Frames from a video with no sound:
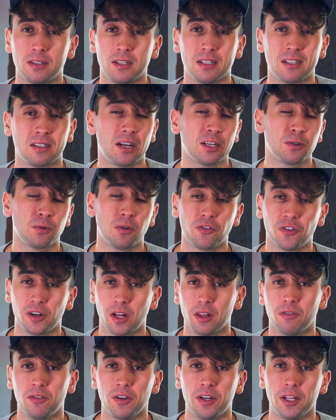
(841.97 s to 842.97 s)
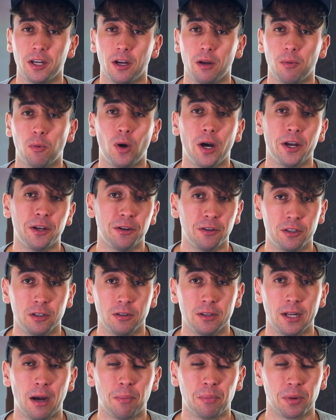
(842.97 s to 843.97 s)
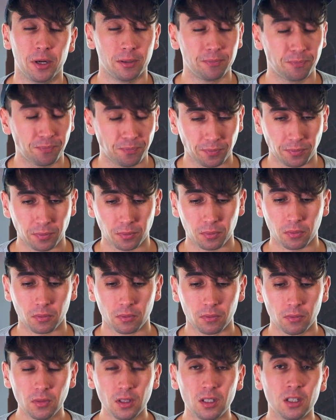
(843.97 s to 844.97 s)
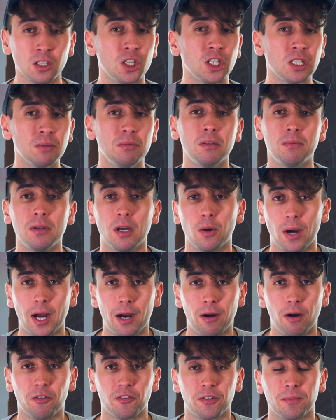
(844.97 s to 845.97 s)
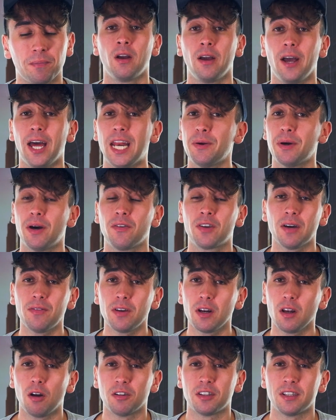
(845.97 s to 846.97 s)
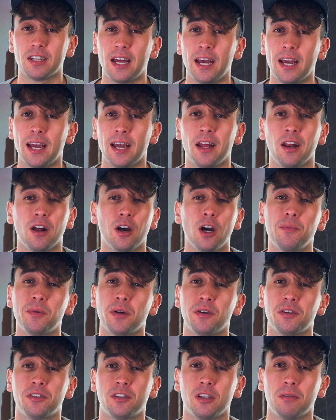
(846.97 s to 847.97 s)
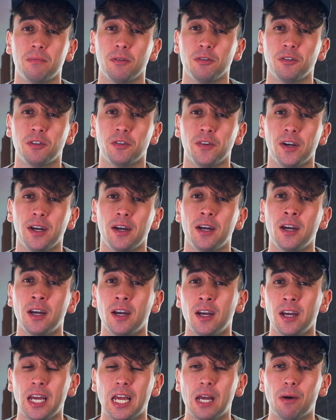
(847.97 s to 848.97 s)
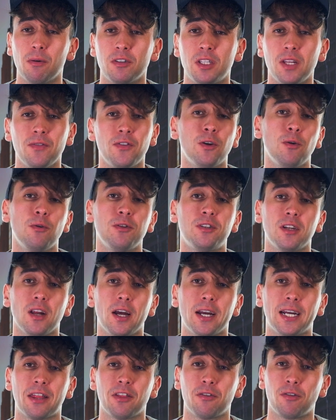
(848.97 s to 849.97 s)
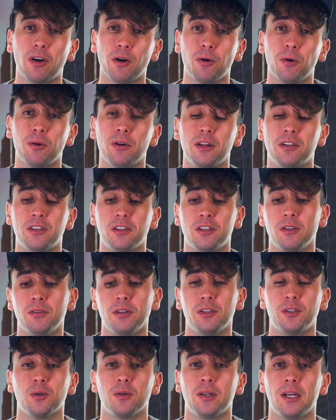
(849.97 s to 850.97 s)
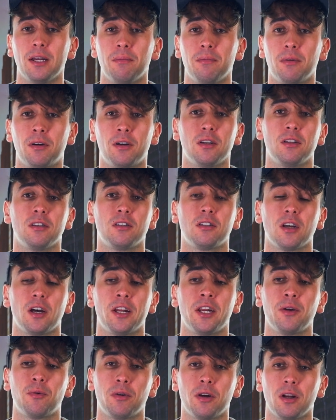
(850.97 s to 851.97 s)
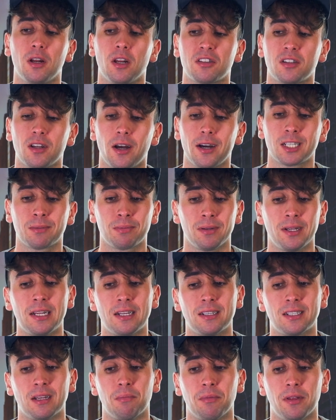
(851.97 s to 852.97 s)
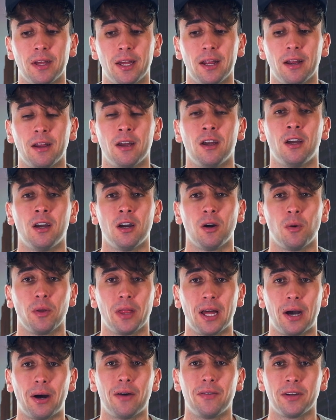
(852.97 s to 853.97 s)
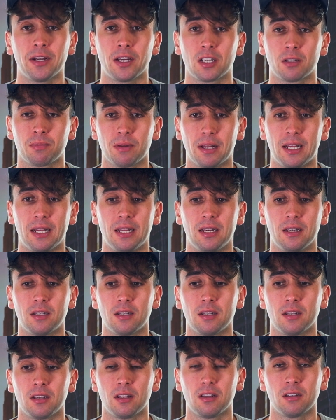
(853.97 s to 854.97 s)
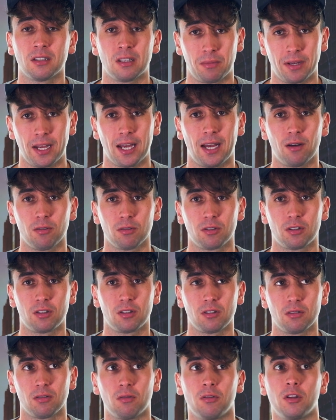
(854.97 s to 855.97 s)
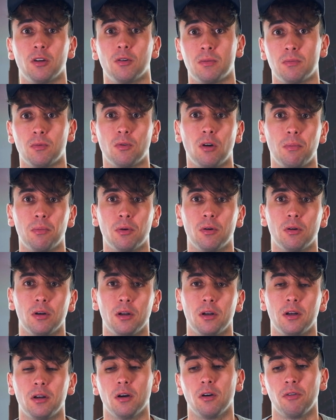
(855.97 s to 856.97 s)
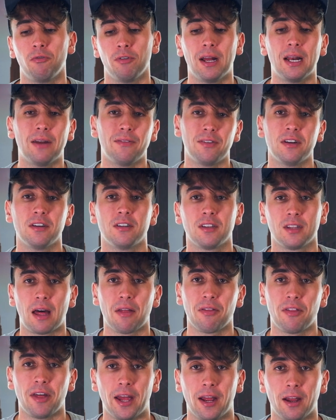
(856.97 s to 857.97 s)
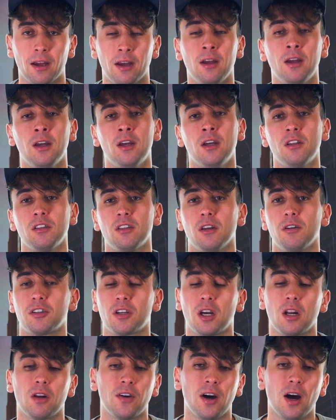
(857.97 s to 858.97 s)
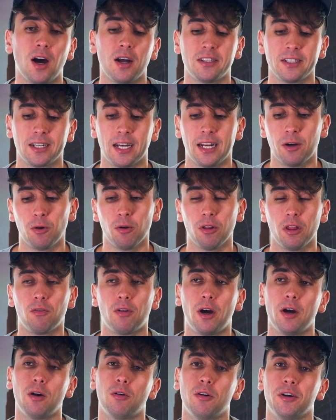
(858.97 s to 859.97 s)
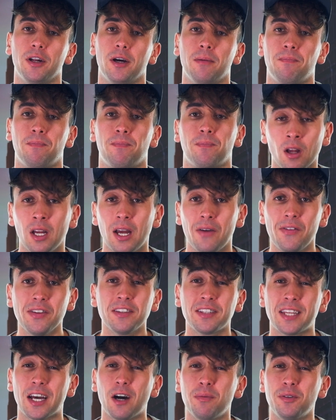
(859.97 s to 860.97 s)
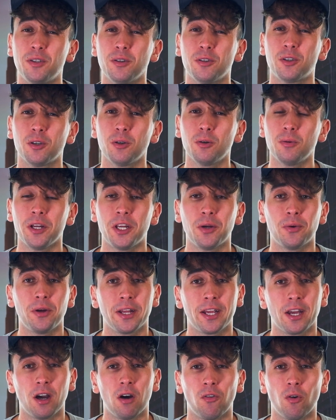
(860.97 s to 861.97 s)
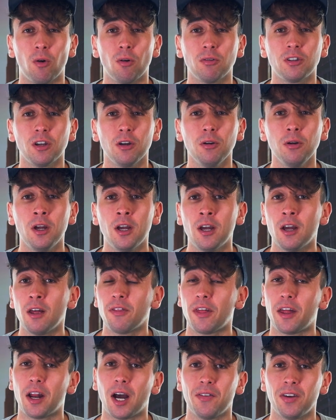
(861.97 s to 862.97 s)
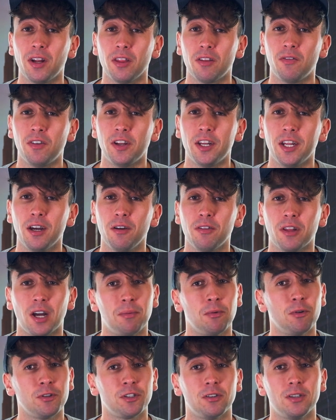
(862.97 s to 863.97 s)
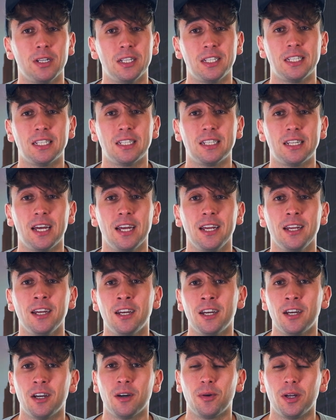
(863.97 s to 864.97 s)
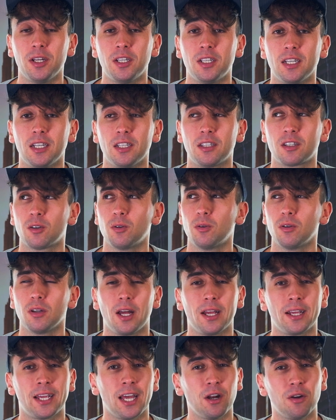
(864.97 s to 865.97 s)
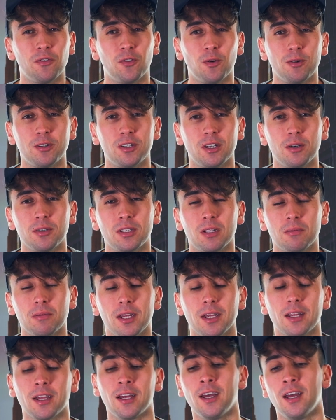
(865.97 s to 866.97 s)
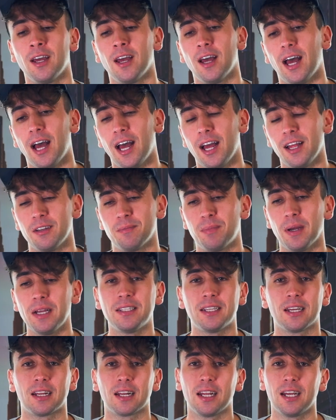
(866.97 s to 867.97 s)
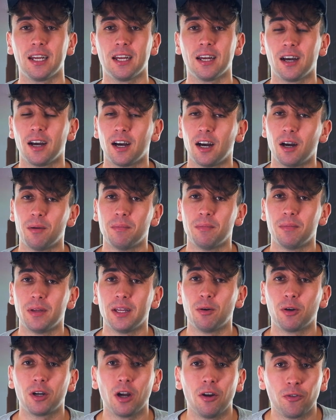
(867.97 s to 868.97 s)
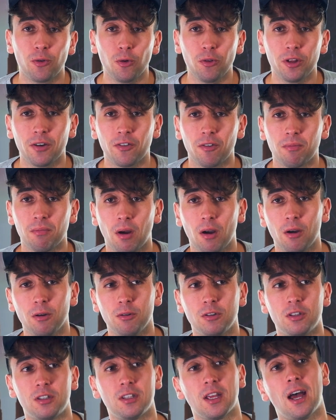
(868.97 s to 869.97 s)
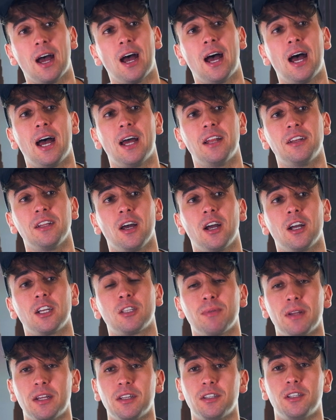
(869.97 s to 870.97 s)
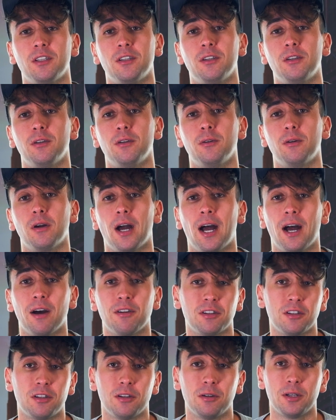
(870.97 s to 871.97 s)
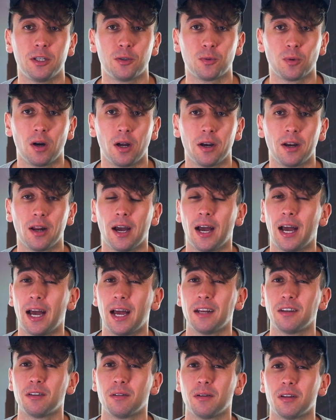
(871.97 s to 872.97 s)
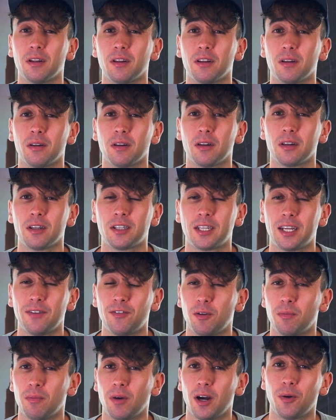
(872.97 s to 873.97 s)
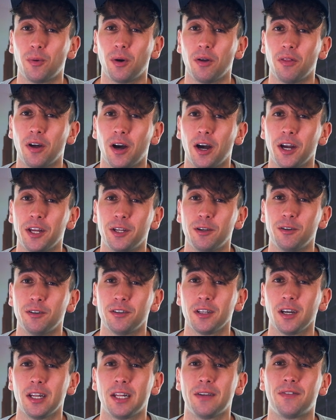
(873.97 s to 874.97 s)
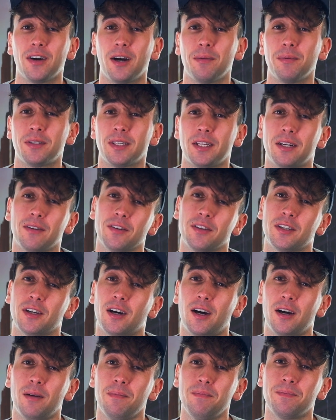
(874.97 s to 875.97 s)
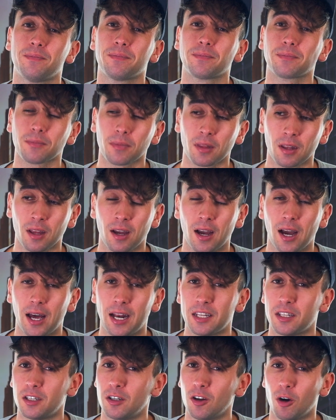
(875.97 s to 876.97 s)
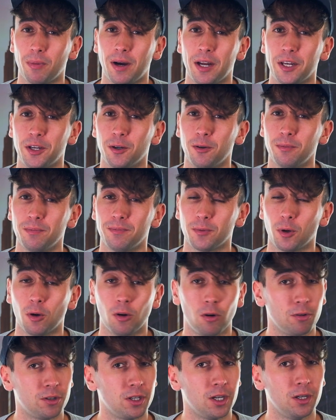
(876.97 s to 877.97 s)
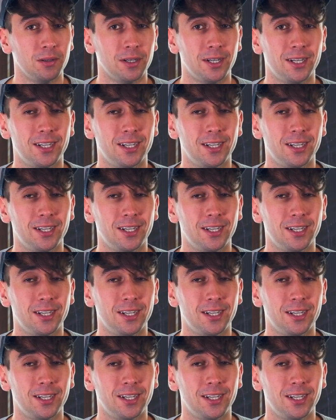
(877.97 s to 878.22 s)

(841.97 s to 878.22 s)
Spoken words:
That's one for another video, why you do that, but just something to be aware of. Anyway, I've covered a lot today, and I hope you understood most of it. It was difficult to get the right order to do this all in, because I didn't want to start explaining something without having explained something else that was more important and relevant to that thing. So it's kind of hard to get it all in the right order. If this has helped you at all and you want to get off auto, then I have another video that I'm also releasing today, which is called Get Off Auto or something. And basically, it will go through all the different modes and explain to you how to do each one and give you my one that I use 95% of the time. And it's not manual or auto.